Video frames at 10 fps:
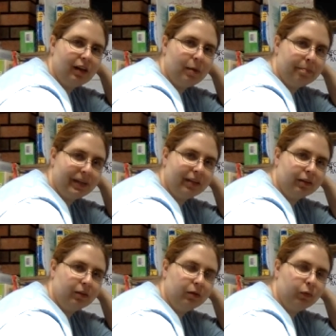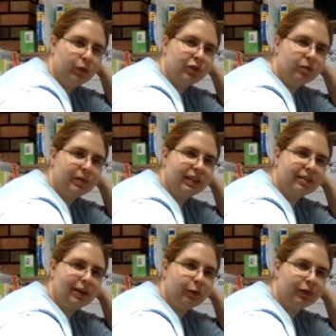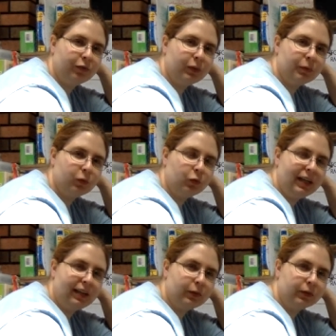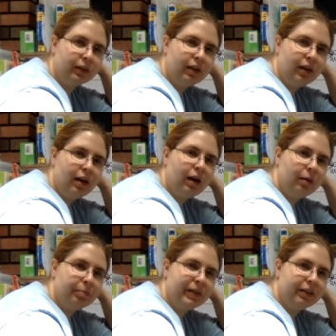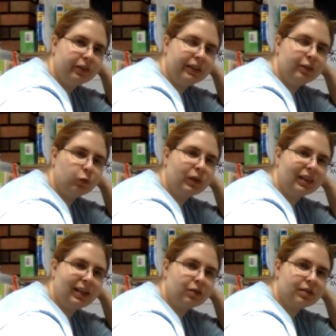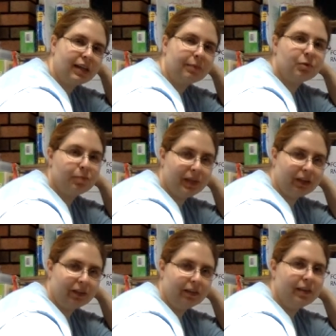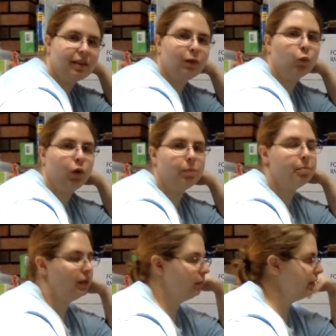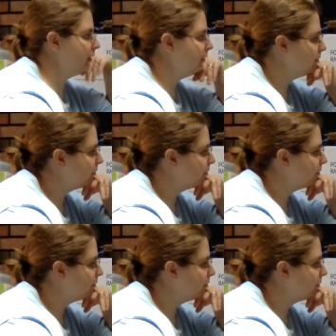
a meter, which means that if we flip it around, a meter is 1,000 times bigger than 1 millimeter.